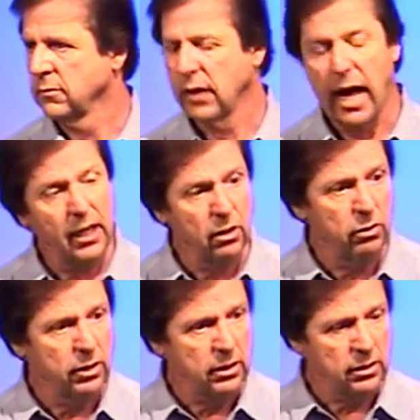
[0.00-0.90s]

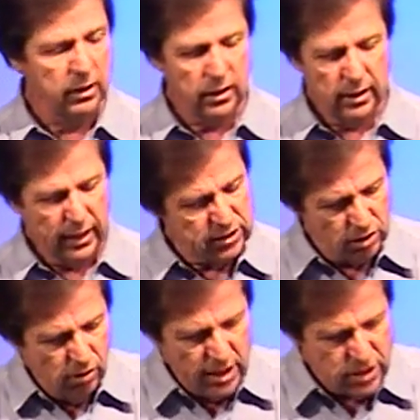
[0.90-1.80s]
Hallelujah. That's the
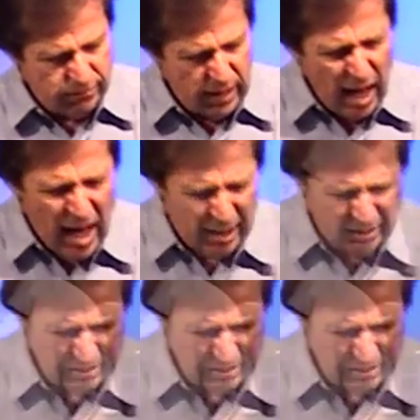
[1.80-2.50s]
grace of God.